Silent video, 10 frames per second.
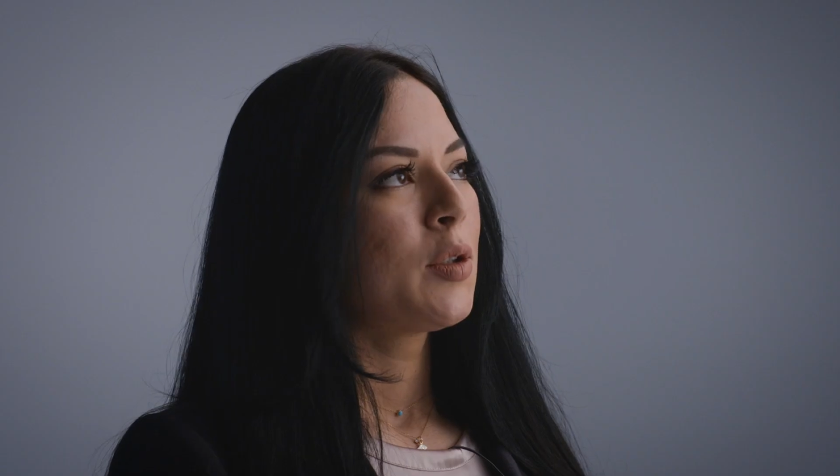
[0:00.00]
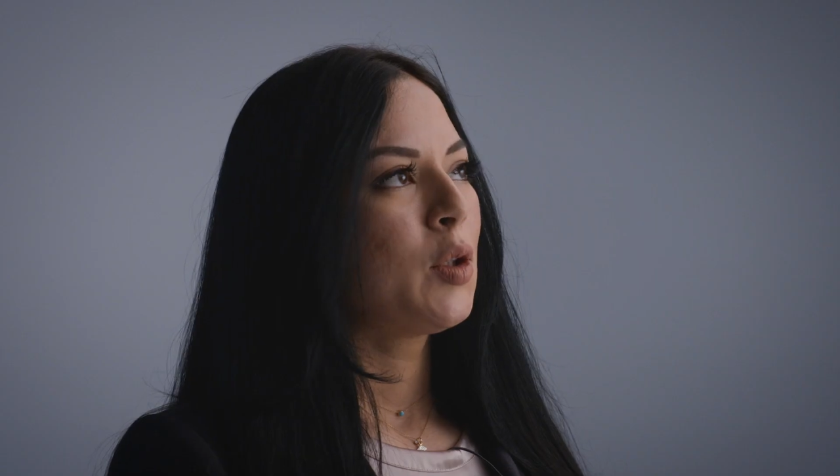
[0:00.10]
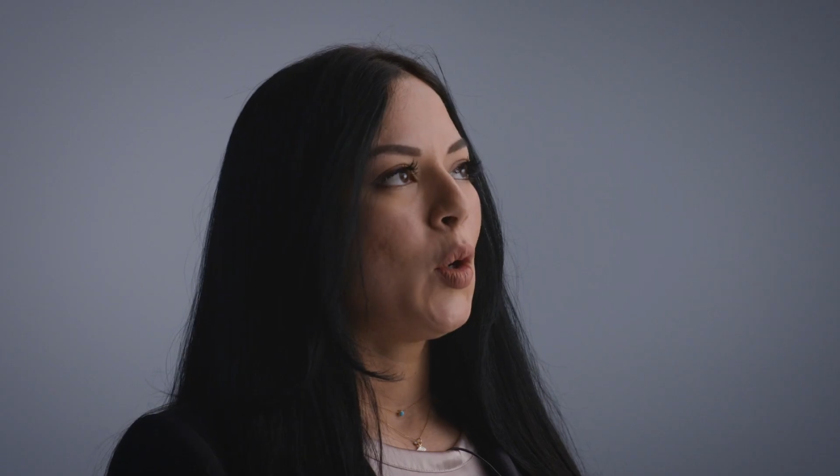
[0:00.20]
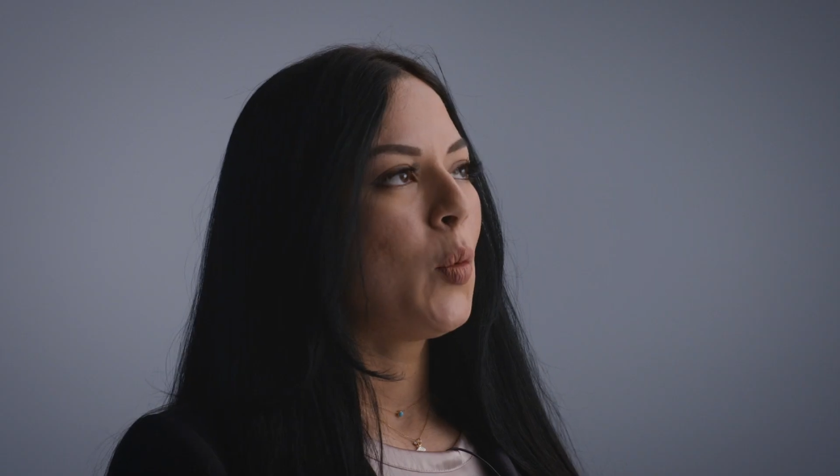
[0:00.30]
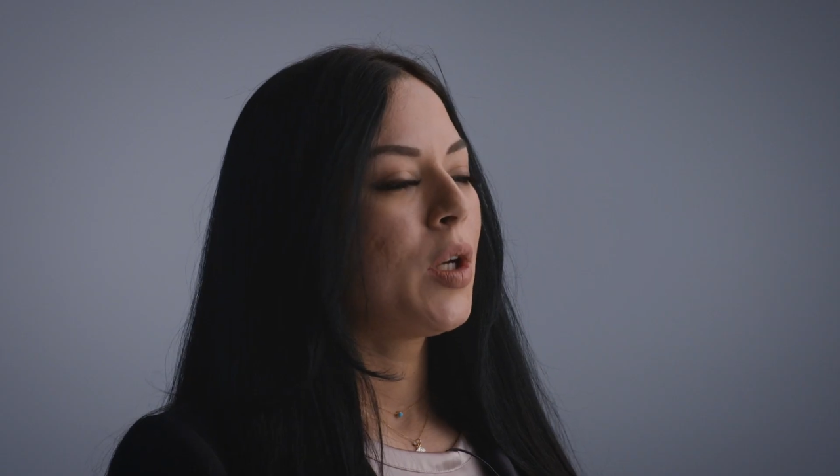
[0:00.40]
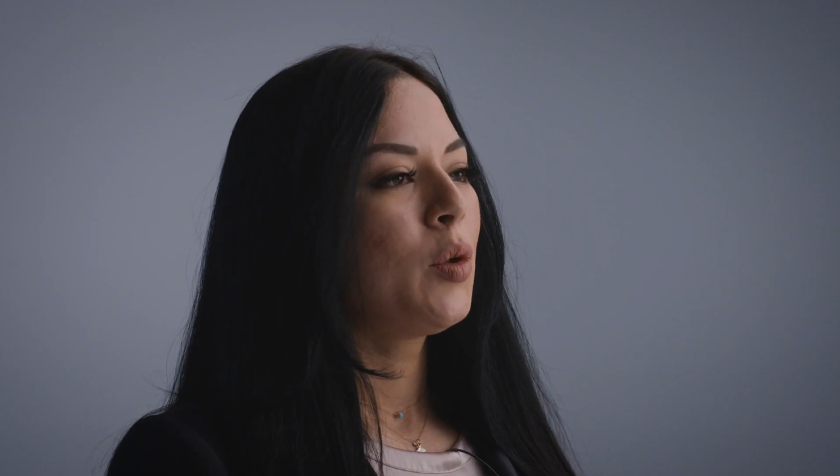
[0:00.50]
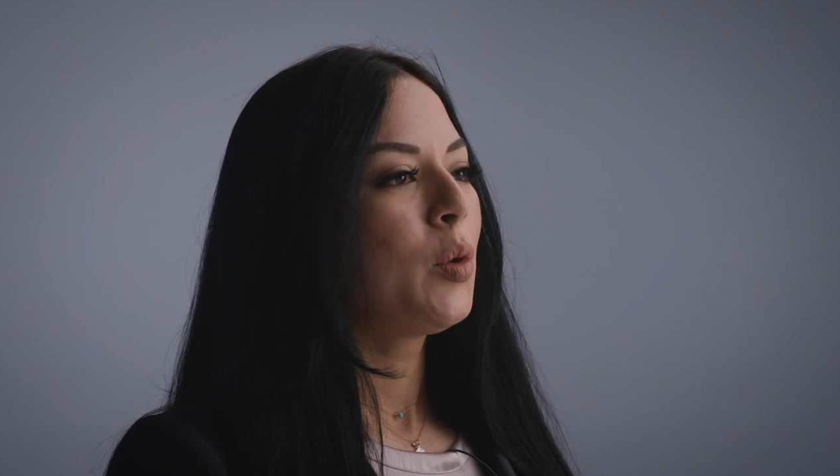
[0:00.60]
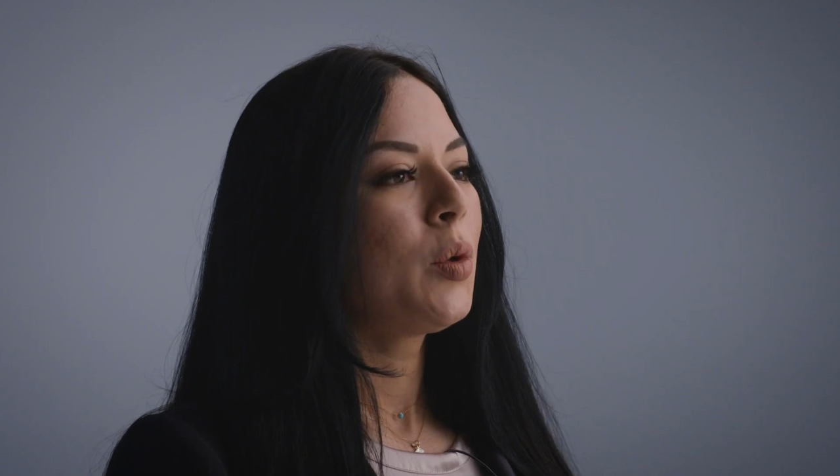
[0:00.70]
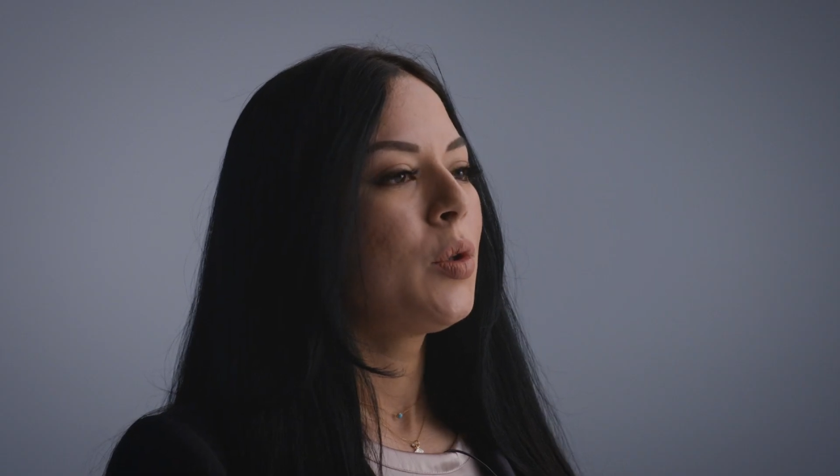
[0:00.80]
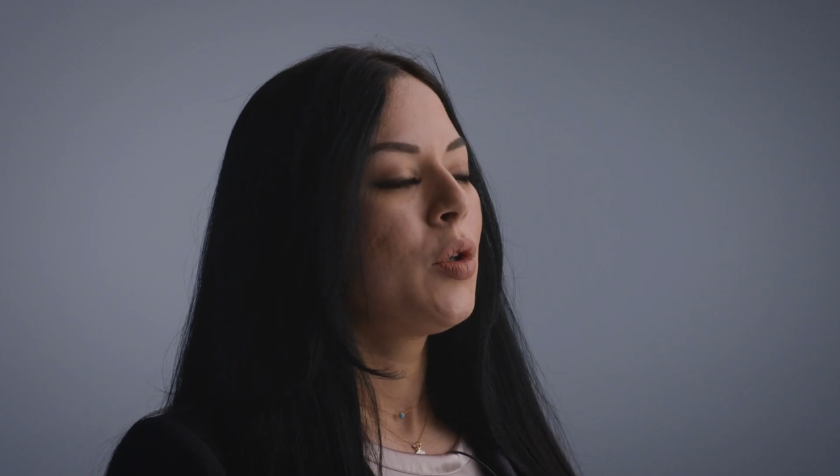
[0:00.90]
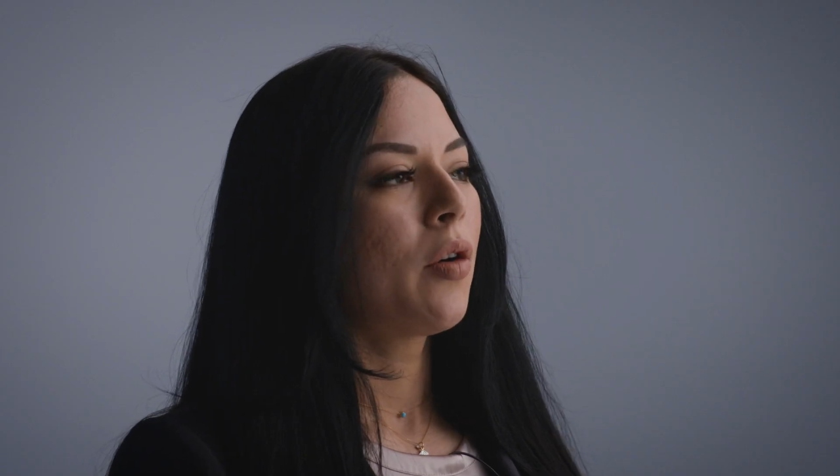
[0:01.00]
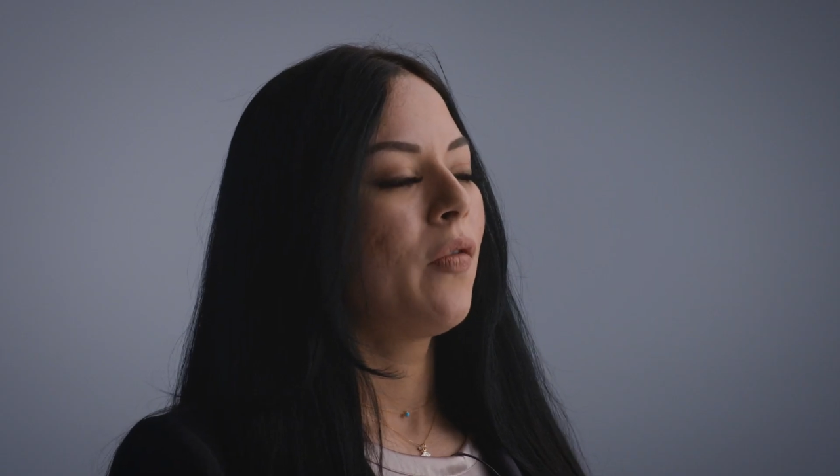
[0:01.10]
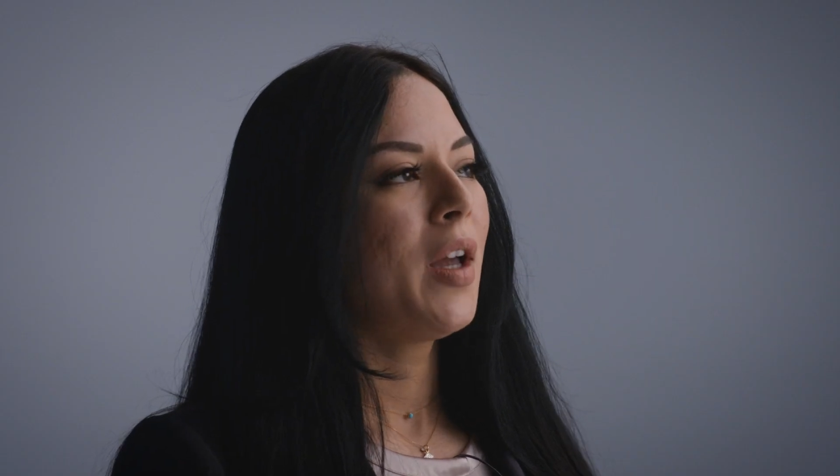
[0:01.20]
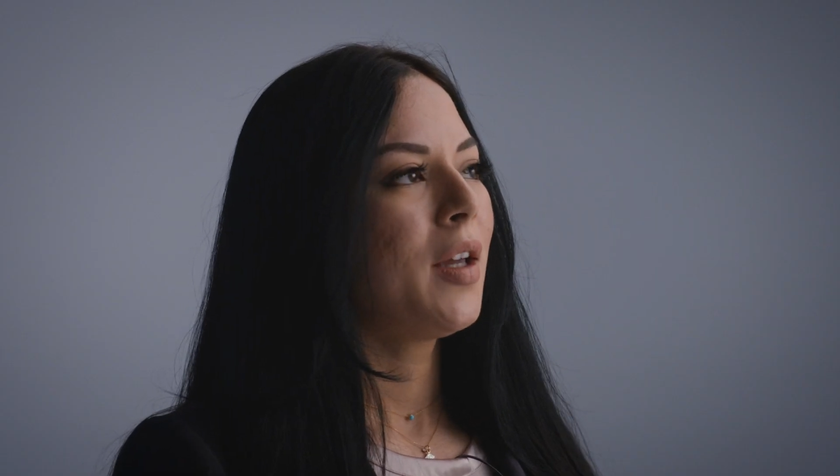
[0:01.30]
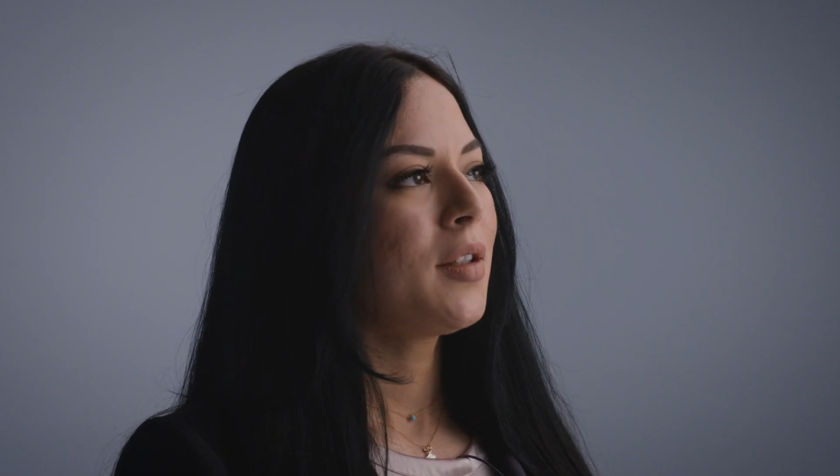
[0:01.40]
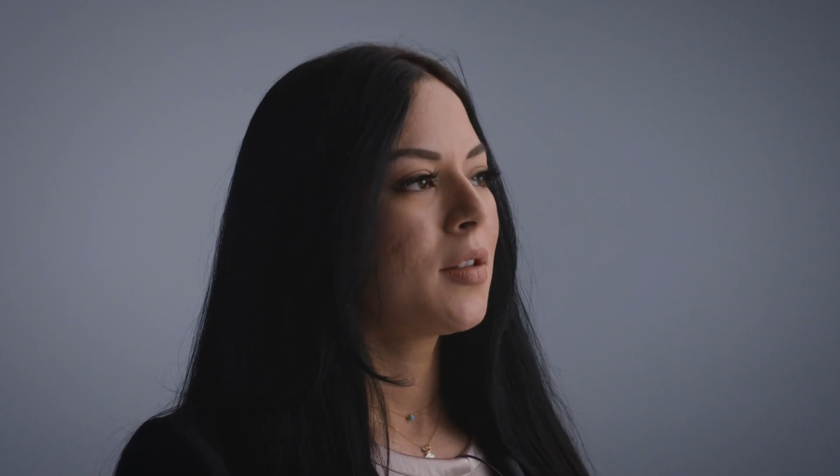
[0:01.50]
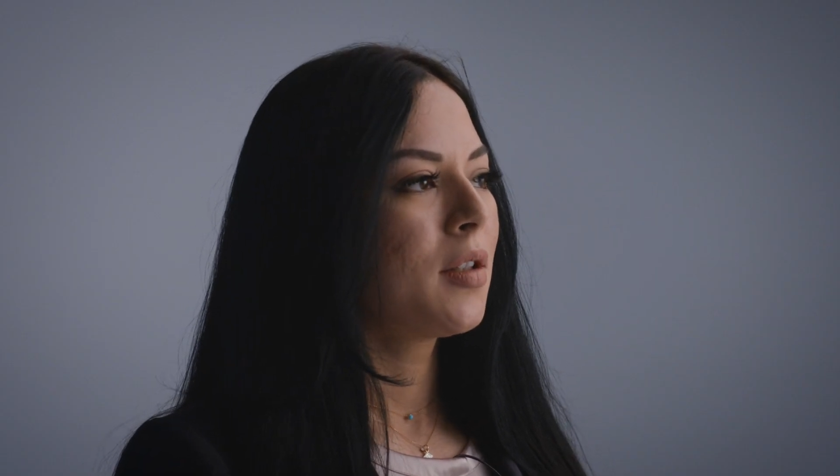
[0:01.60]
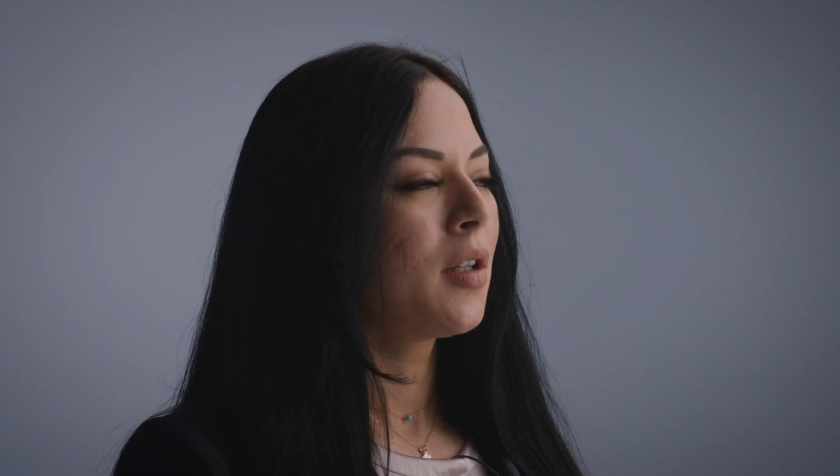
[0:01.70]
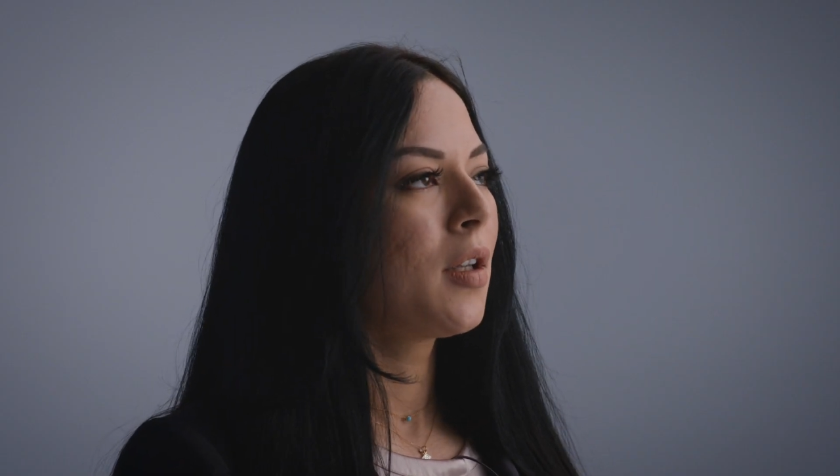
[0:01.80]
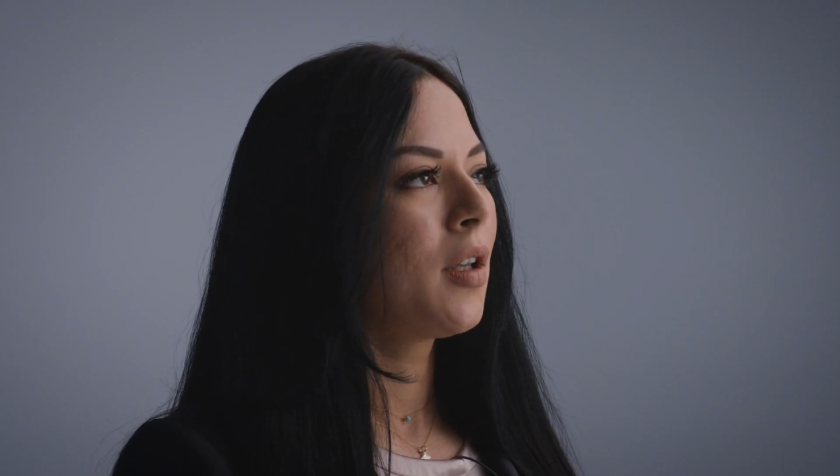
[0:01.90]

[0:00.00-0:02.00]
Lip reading: So when you do your best,